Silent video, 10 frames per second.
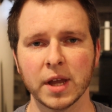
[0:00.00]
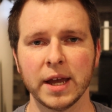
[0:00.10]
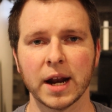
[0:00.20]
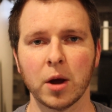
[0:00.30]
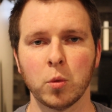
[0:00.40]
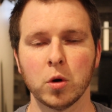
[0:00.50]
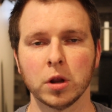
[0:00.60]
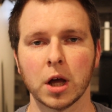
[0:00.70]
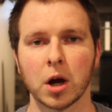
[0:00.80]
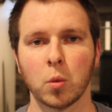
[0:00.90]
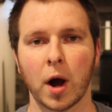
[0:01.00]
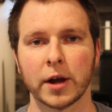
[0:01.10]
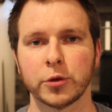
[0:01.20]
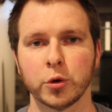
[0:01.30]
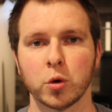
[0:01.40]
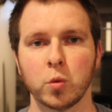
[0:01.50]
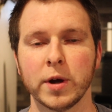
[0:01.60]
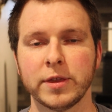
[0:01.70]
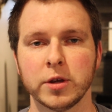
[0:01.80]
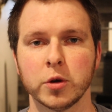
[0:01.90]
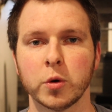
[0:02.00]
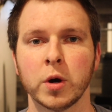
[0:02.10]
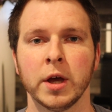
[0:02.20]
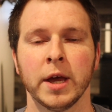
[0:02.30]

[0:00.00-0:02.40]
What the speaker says: and I will walk through it with you.